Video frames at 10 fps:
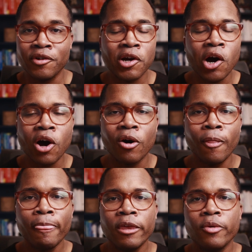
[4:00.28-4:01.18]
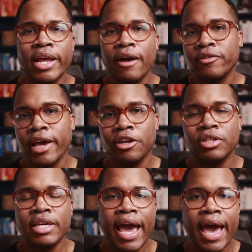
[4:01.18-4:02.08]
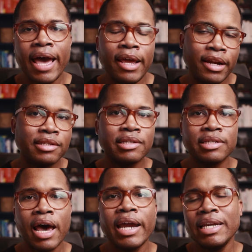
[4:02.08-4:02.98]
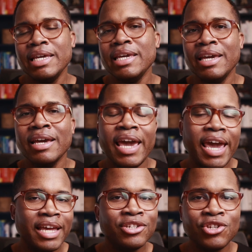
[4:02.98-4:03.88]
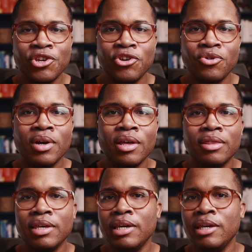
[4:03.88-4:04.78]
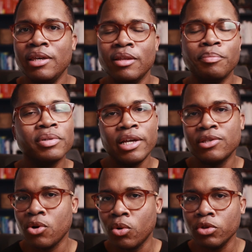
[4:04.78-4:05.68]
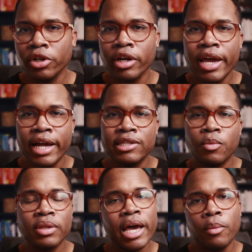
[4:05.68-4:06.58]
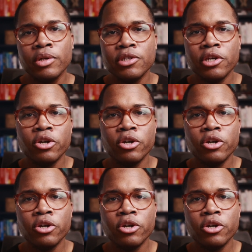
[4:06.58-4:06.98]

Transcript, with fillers: you recall, you would have to actually add an assignee into the, the placeholder. And so what that would